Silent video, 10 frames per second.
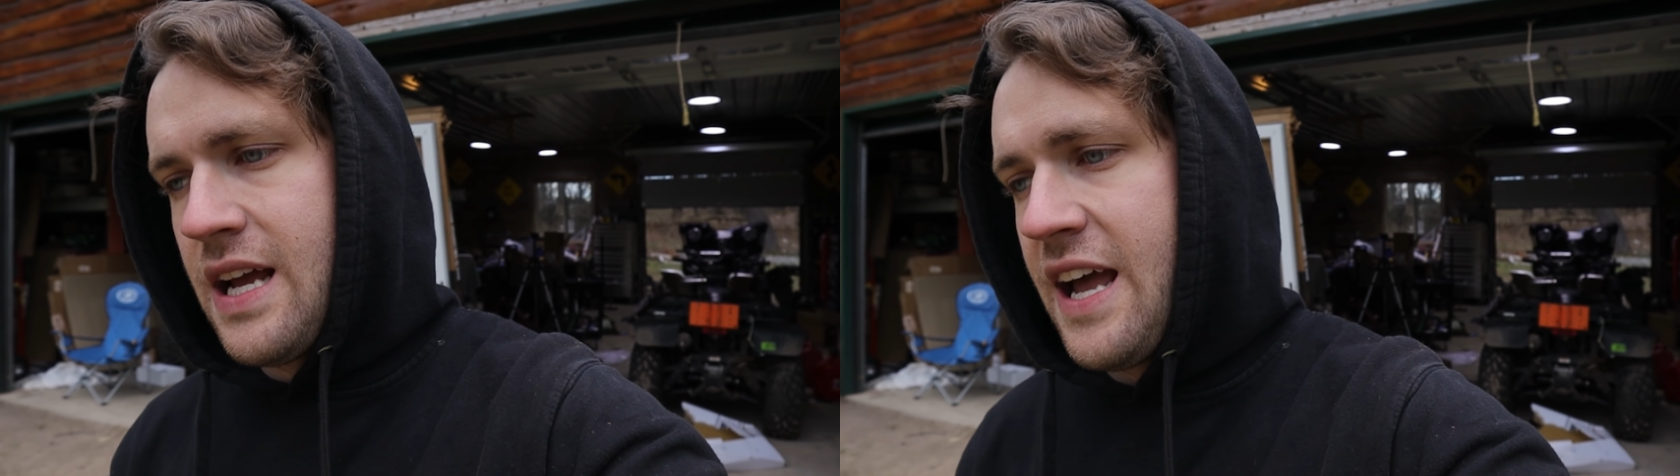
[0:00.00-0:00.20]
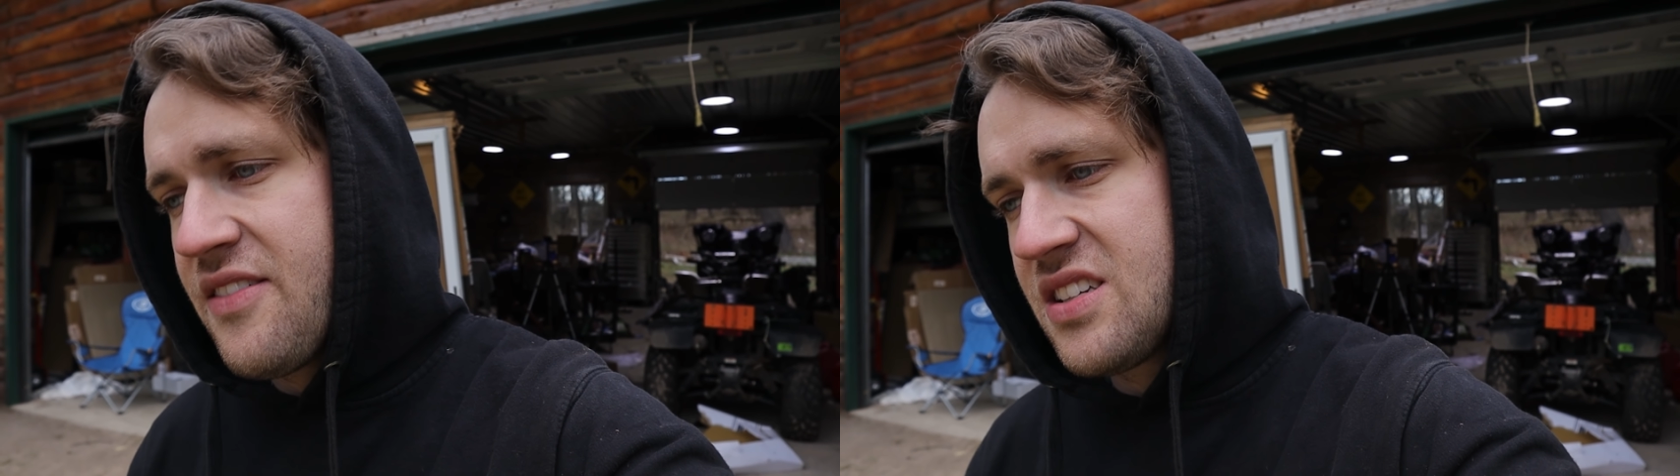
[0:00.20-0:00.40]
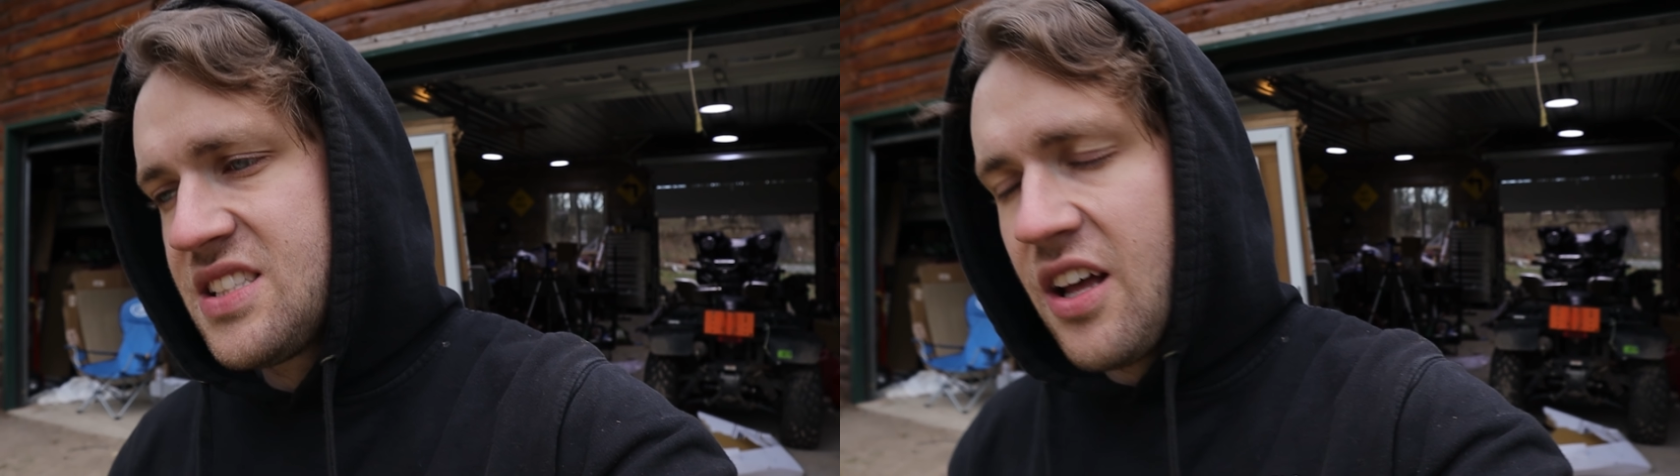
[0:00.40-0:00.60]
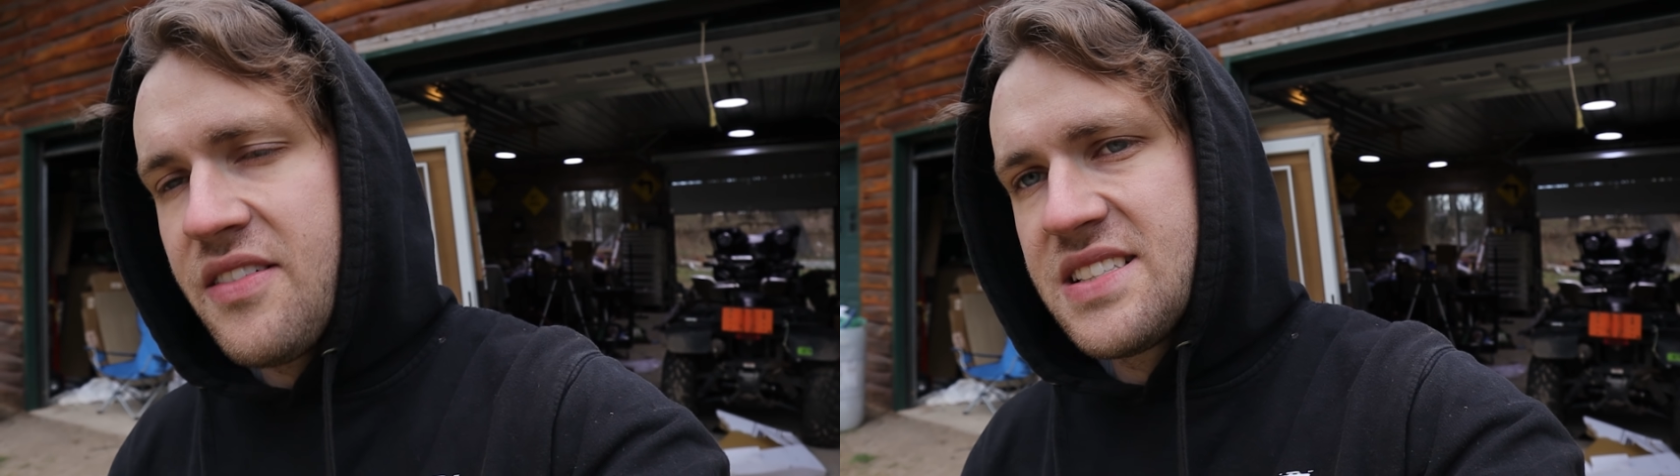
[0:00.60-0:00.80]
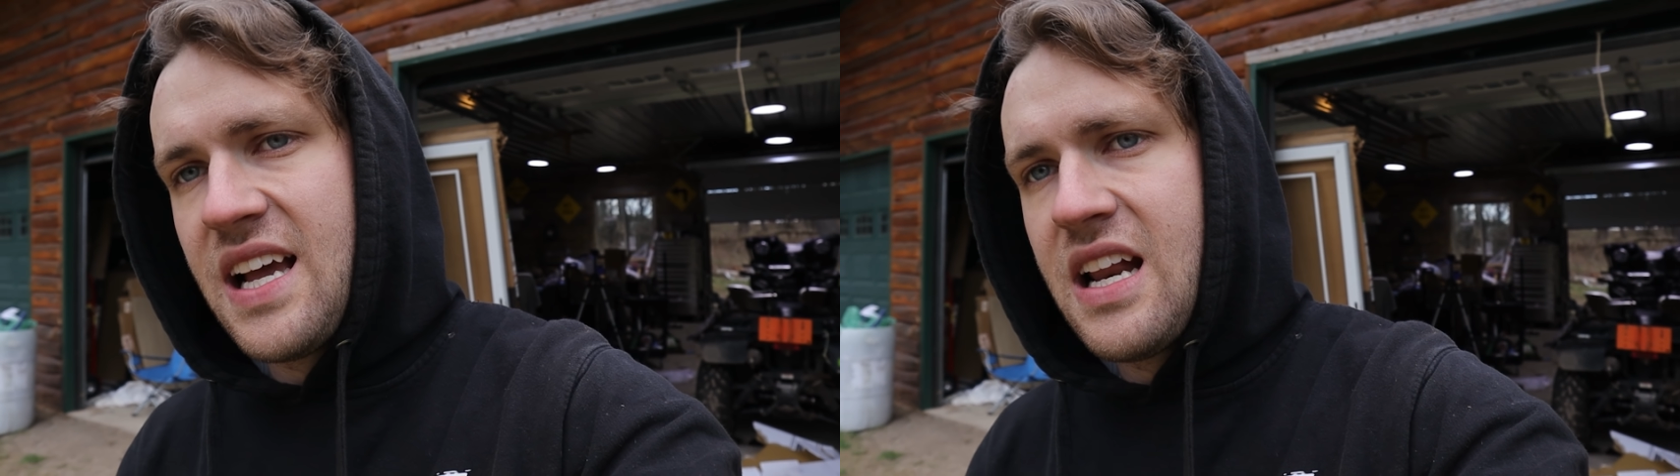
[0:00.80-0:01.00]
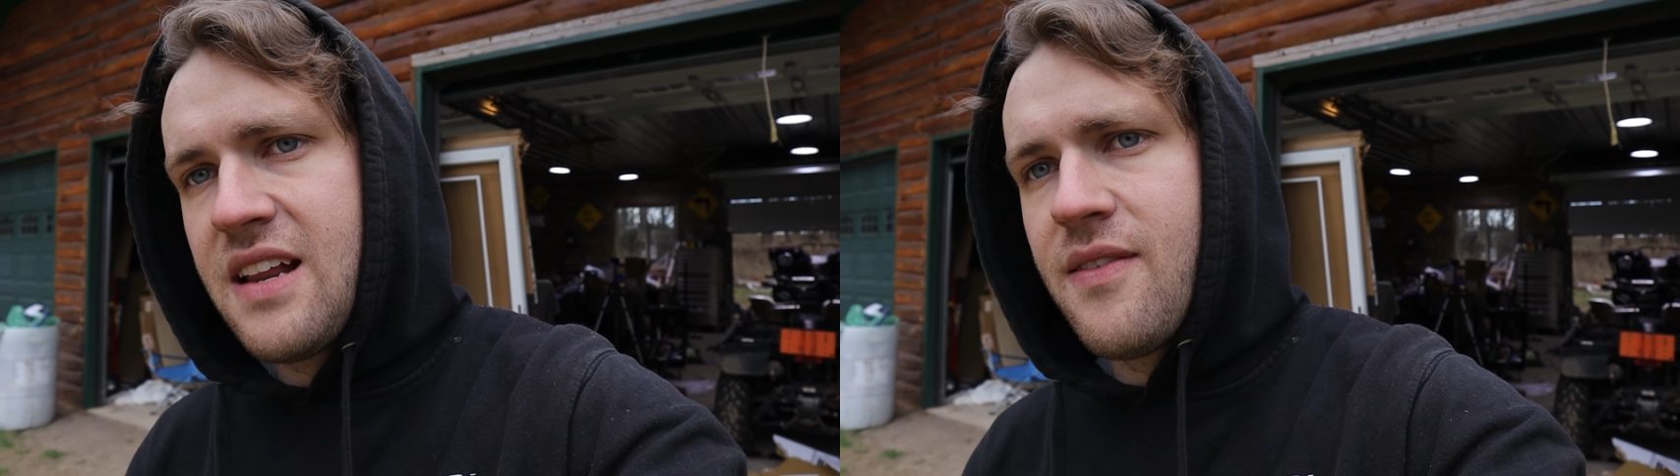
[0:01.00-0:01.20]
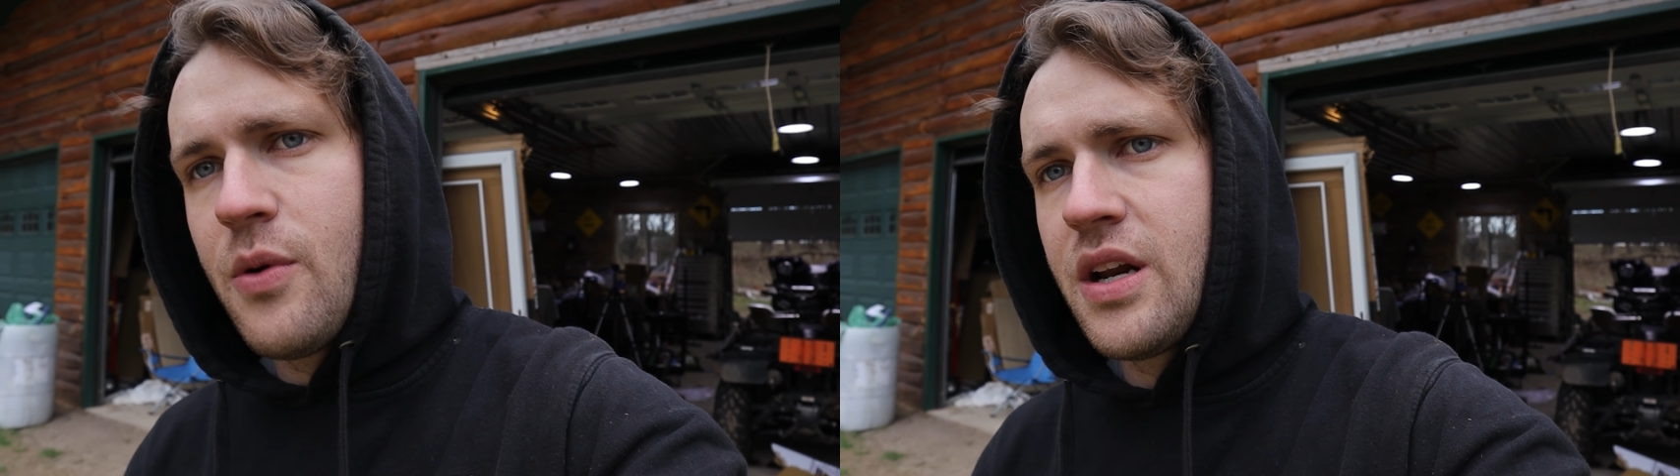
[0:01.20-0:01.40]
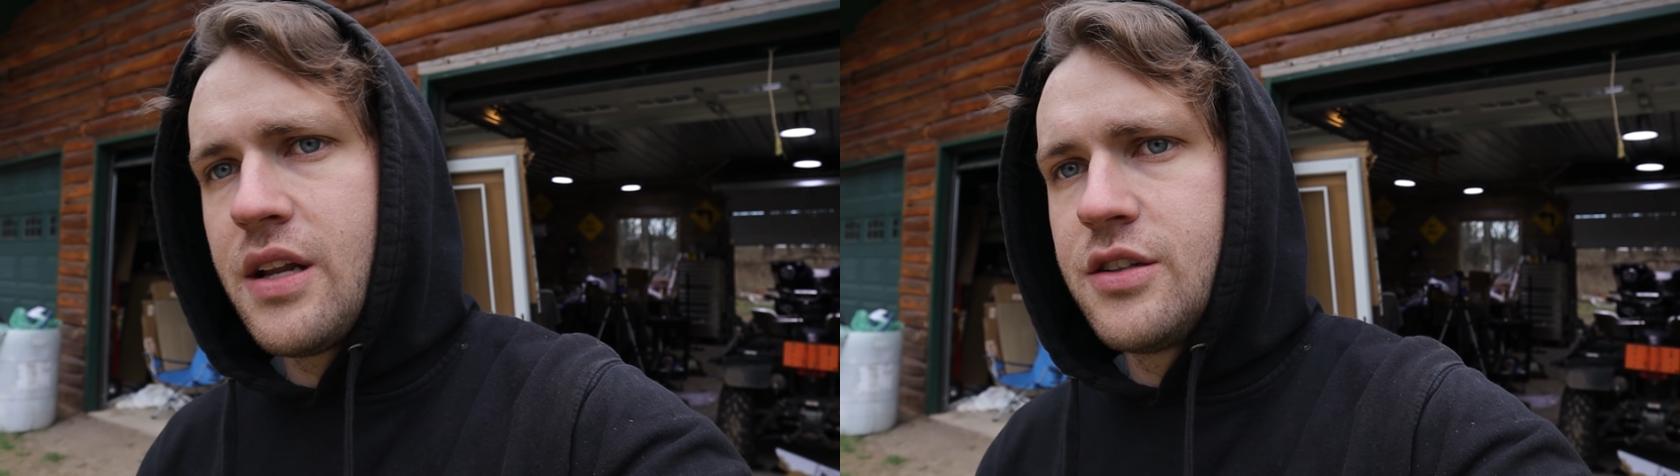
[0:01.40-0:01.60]
I still haven't decided if I
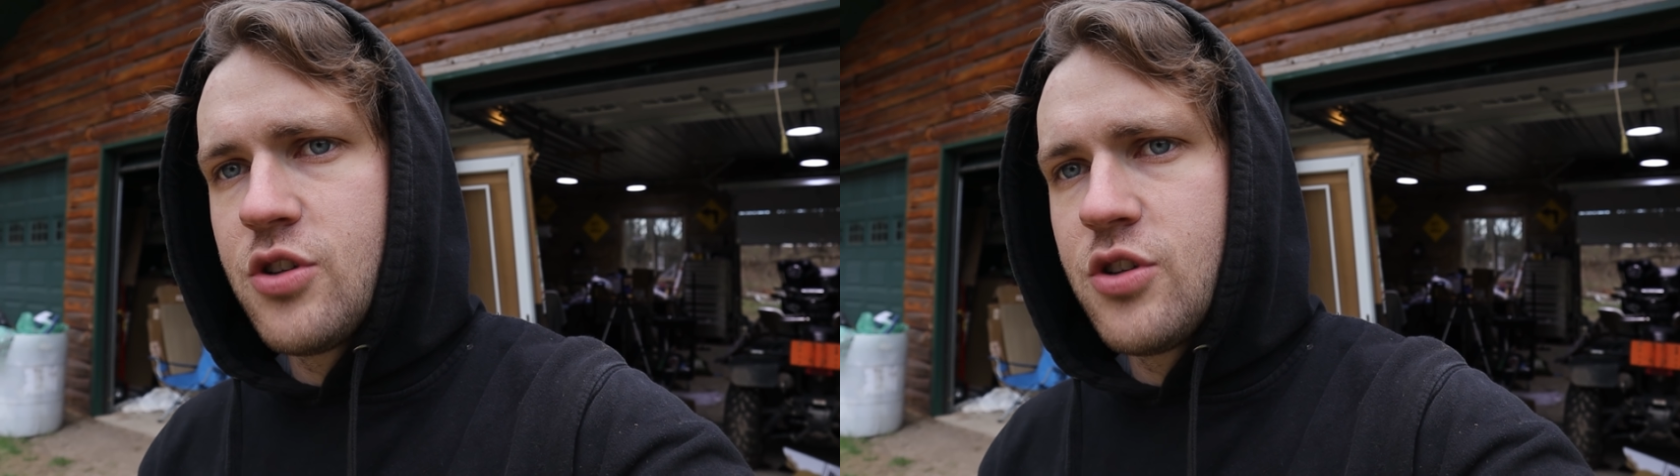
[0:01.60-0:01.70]
wanted